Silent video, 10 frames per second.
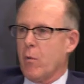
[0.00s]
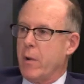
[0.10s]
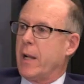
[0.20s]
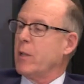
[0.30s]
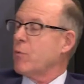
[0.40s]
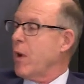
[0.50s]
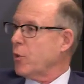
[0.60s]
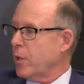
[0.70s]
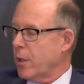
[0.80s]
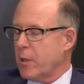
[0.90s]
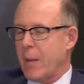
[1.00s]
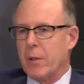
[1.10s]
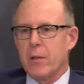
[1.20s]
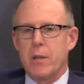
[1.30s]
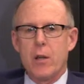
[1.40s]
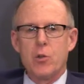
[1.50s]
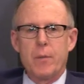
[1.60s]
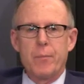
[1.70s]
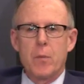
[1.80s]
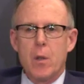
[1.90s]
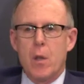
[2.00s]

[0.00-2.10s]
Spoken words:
reconstruction and stabilization.